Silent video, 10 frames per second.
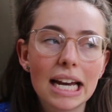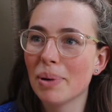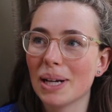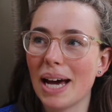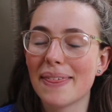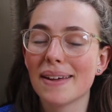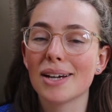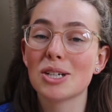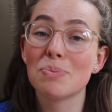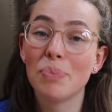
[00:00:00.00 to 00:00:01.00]
But I think
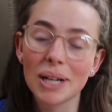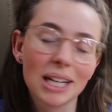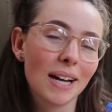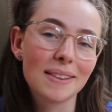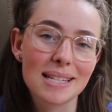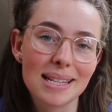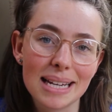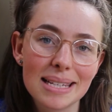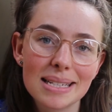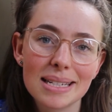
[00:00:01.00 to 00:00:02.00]
I just put it on this
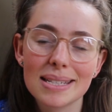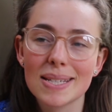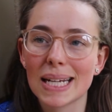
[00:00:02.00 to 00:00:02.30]
list so